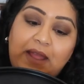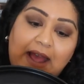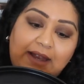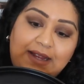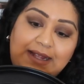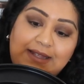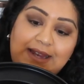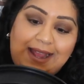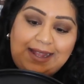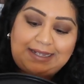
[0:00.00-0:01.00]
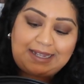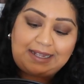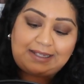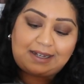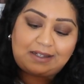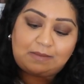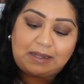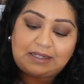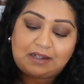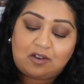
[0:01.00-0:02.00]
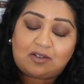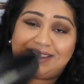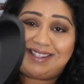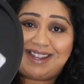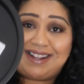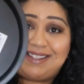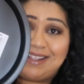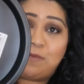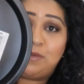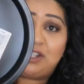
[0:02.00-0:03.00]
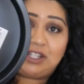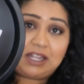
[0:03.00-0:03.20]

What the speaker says: and it's an 18 centimeter non-stick sandwich